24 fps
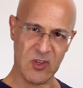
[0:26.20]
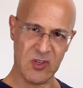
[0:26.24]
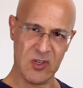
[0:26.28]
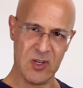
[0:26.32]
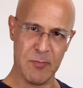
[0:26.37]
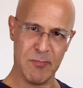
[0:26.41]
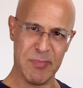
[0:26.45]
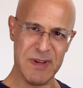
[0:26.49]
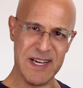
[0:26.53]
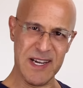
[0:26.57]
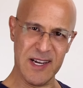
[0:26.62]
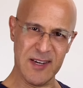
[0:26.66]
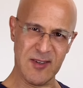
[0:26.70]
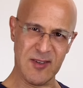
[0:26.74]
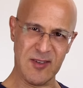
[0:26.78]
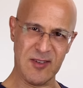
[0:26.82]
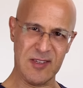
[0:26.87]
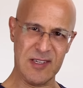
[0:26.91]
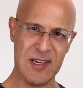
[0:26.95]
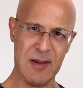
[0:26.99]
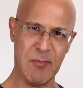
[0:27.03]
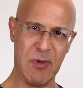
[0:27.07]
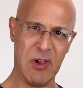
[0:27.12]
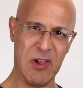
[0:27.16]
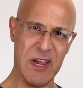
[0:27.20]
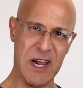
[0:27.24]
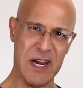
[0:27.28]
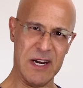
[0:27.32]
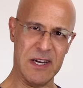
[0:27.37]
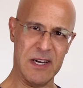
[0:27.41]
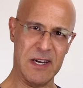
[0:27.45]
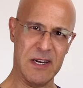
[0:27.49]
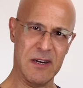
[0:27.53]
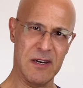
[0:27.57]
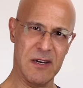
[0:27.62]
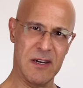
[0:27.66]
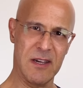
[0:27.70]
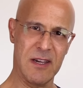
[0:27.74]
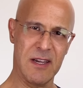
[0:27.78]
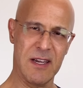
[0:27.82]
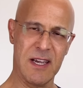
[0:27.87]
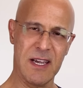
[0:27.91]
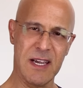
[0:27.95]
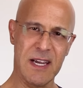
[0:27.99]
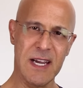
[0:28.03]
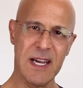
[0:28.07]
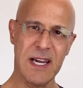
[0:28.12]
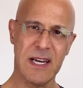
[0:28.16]
to be assimilated
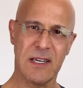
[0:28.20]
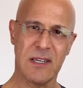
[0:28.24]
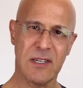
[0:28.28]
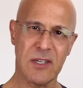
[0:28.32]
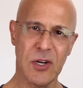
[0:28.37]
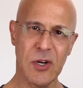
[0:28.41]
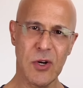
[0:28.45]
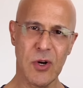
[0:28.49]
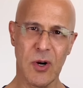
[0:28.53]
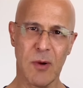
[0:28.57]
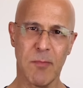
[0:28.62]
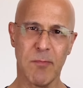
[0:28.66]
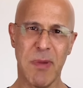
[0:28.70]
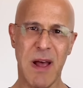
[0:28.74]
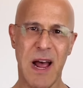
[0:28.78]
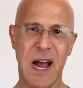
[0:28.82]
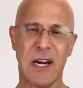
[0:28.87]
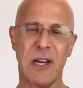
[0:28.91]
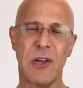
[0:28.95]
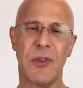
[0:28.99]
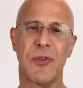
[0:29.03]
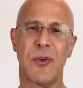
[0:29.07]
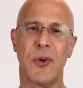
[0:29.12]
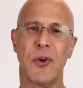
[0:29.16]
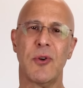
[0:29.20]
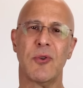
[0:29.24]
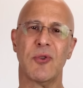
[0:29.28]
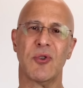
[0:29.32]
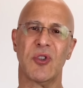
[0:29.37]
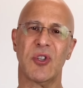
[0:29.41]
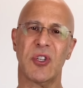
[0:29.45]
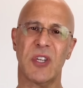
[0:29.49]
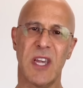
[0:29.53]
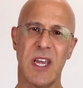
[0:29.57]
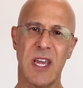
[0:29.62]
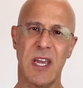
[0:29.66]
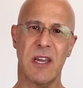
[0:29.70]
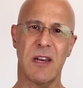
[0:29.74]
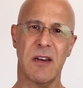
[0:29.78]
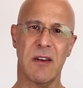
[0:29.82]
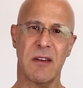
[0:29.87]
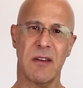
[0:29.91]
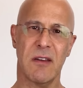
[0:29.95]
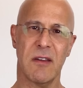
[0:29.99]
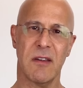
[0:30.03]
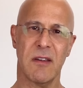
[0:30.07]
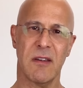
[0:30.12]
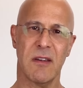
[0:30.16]
into your body through your skin.
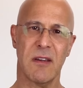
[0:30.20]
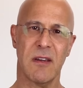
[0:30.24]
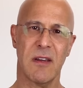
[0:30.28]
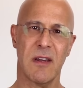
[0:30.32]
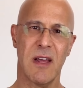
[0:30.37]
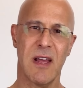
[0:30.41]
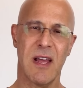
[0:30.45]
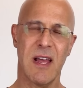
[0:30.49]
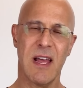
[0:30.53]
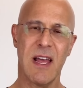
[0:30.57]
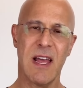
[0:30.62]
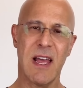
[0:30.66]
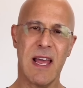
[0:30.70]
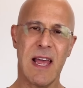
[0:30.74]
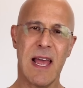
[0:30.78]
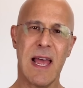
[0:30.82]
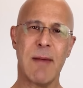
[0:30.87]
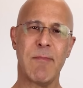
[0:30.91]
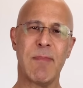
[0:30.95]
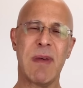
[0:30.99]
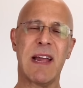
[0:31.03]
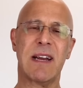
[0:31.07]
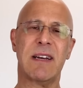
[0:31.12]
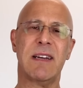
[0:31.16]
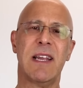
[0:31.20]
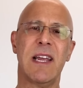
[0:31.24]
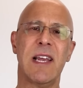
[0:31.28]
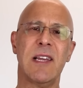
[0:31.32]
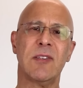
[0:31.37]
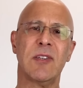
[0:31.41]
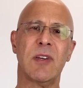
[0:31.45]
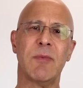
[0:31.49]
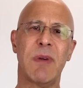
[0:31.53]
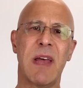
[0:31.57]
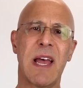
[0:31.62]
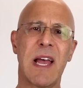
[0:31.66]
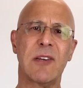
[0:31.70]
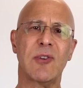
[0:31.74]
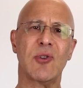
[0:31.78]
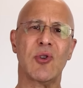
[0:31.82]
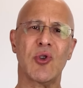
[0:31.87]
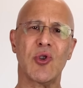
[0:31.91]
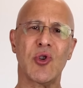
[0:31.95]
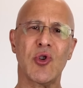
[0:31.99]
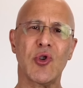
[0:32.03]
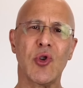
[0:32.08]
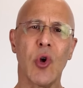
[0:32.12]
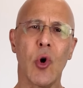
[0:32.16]
And magnesium has
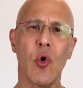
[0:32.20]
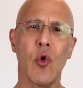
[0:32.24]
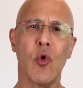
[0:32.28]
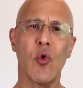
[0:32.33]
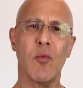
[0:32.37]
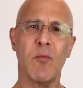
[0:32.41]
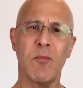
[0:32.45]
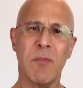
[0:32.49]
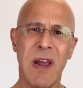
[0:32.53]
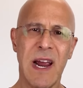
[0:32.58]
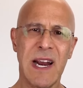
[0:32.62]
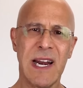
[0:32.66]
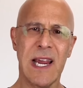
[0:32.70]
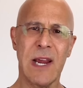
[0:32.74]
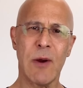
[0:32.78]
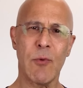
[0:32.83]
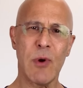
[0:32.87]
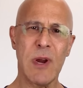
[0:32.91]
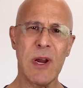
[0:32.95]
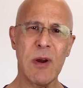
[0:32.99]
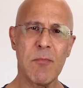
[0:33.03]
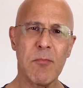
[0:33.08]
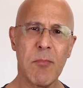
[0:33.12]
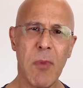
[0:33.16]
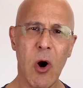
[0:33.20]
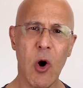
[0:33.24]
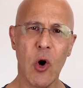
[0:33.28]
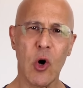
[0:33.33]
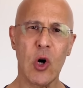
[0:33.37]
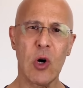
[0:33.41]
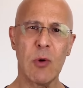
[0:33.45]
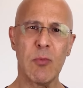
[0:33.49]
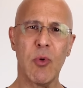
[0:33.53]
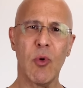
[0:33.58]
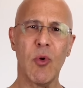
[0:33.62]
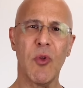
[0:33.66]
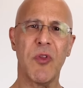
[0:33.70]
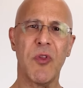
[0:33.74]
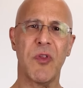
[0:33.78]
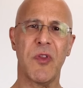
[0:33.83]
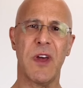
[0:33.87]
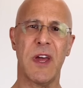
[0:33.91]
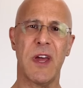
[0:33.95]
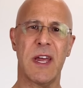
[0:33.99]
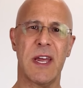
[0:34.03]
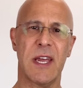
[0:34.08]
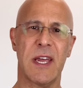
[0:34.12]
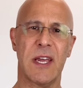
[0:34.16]
so many remarkable
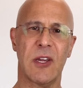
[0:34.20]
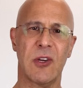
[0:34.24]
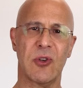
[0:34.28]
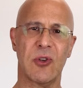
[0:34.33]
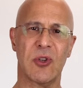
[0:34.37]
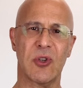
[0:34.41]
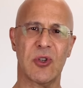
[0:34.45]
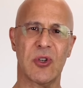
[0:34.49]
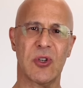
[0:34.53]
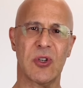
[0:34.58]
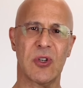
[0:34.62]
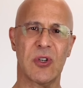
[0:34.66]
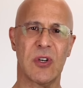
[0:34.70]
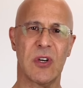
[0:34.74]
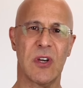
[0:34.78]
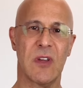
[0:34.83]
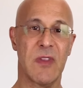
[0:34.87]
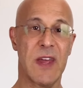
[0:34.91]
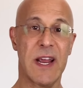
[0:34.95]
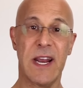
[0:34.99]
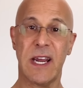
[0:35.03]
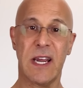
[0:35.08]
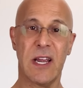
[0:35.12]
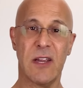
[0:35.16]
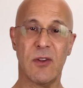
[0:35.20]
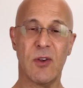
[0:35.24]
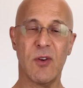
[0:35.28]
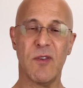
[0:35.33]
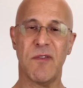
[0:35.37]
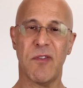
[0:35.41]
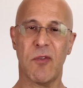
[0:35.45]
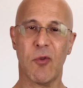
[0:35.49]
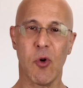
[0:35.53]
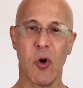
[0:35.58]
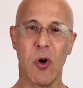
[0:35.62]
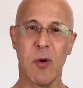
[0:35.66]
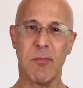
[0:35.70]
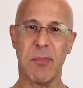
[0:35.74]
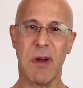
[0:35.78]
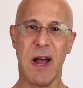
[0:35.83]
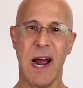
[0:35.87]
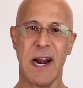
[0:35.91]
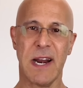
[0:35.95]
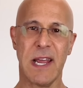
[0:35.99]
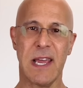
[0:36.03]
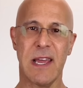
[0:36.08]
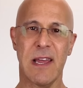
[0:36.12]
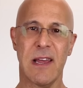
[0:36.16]
things that it can do for our
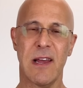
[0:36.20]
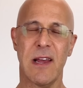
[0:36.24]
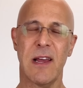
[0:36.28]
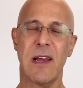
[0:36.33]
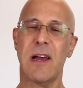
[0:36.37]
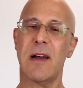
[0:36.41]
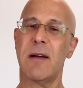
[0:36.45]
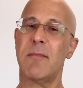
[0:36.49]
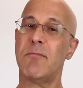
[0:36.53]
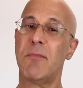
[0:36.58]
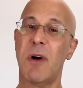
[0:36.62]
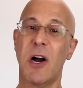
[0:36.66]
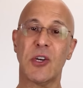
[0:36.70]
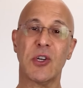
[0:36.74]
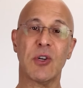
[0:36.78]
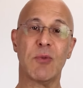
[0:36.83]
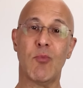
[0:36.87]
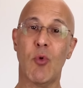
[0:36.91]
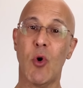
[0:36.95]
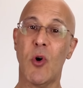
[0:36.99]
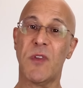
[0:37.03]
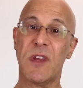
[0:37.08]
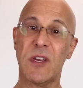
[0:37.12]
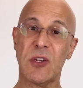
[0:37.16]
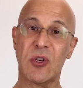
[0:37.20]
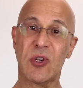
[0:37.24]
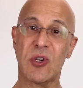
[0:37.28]
body, much more than